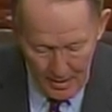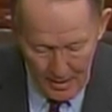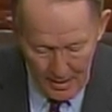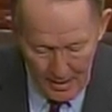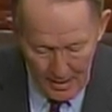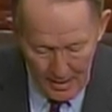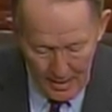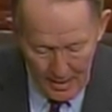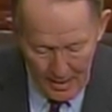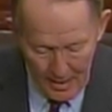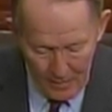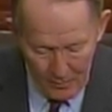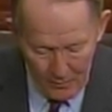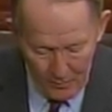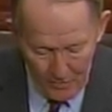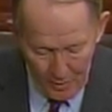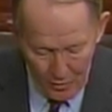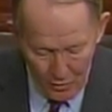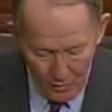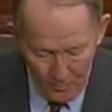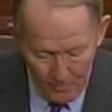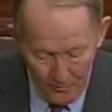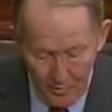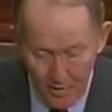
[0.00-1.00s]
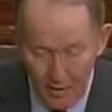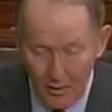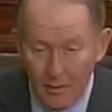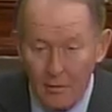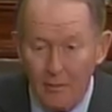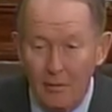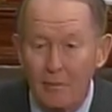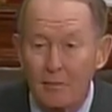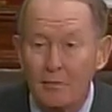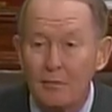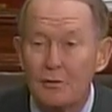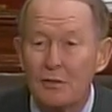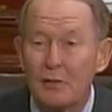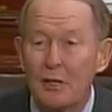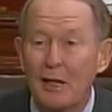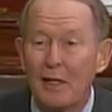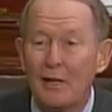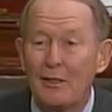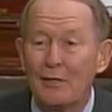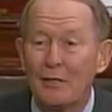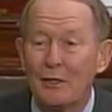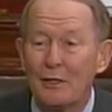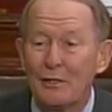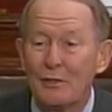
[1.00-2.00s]
and we hope they'll stay
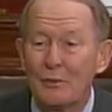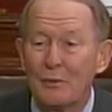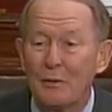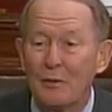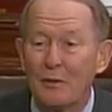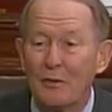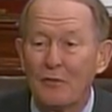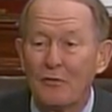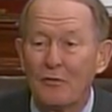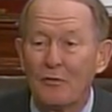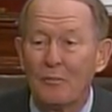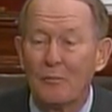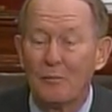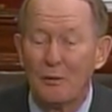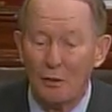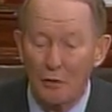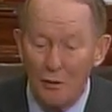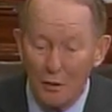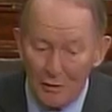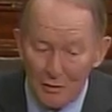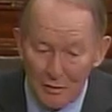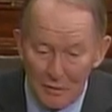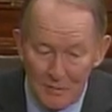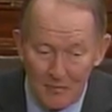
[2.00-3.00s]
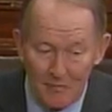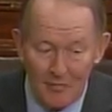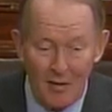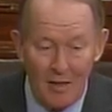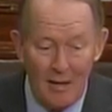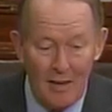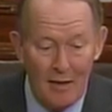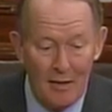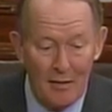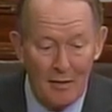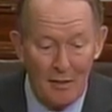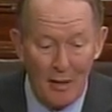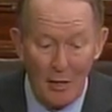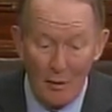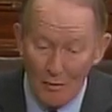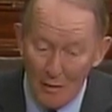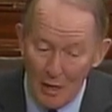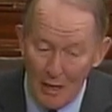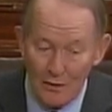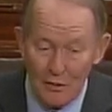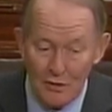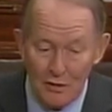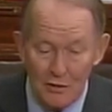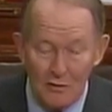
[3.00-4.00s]
in touch with us because they are
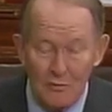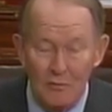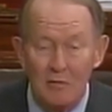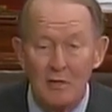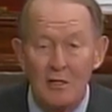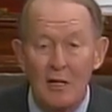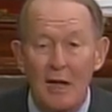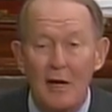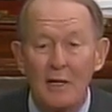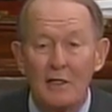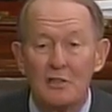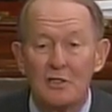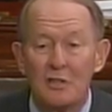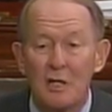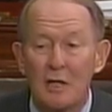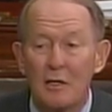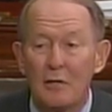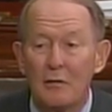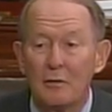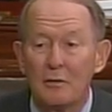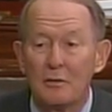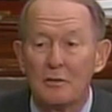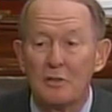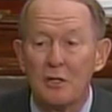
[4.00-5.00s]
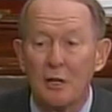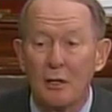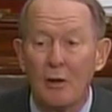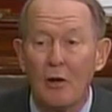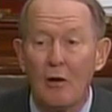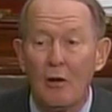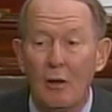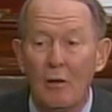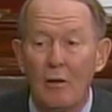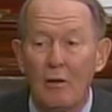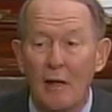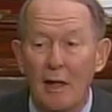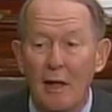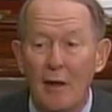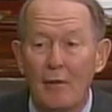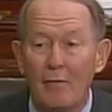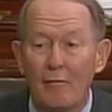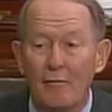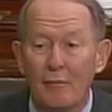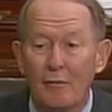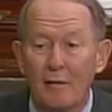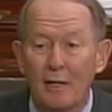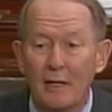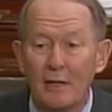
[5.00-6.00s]
not just retiring senators, they're all
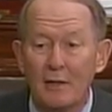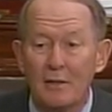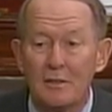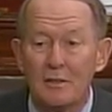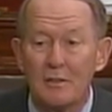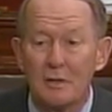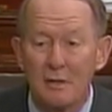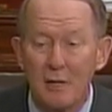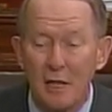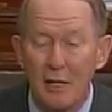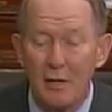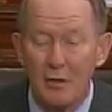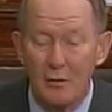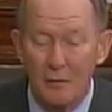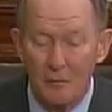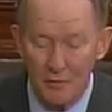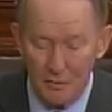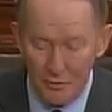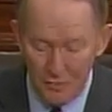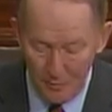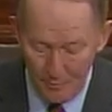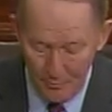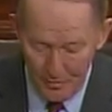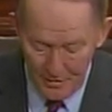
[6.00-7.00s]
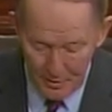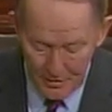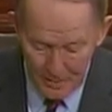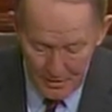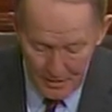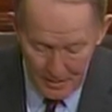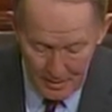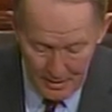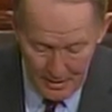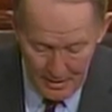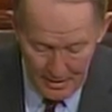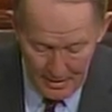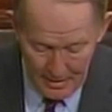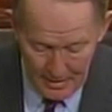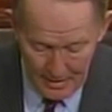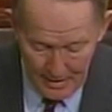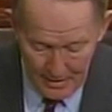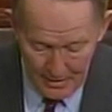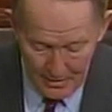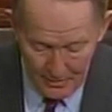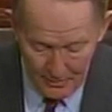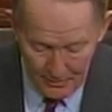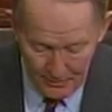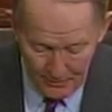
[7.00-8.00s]
our friends. Thank you, Mr. President. I yield